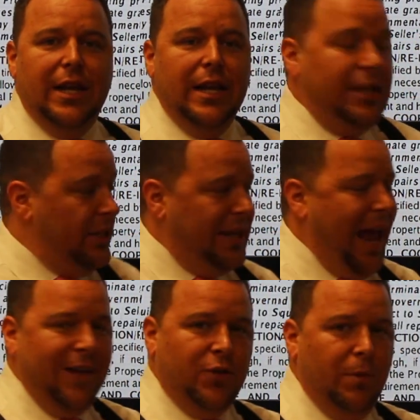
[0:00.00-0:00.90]
It doesn't
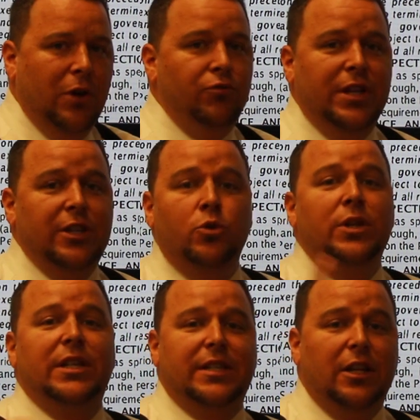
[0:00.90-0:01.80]
have to be a reason you
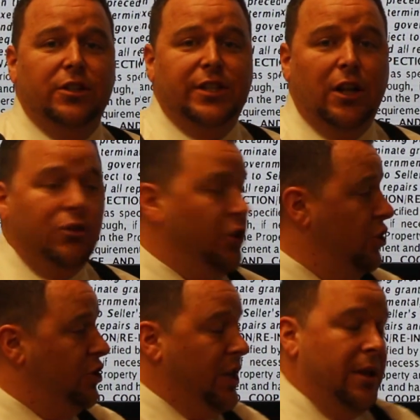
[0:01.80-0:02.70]
need to tell the seller. You
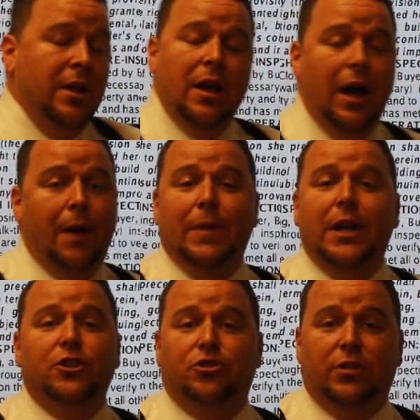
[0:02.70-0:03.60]
can just say, I'm
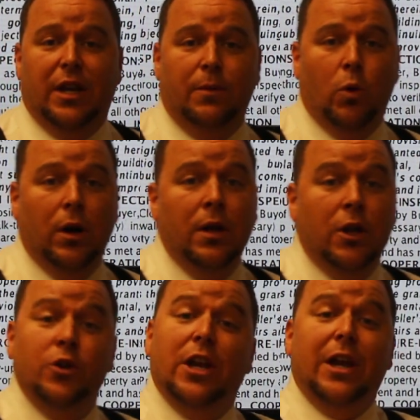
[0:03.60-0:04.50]
not interested anymore.
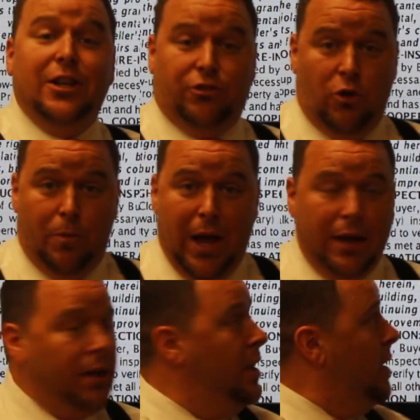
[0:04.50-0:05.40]
You get your escrow back.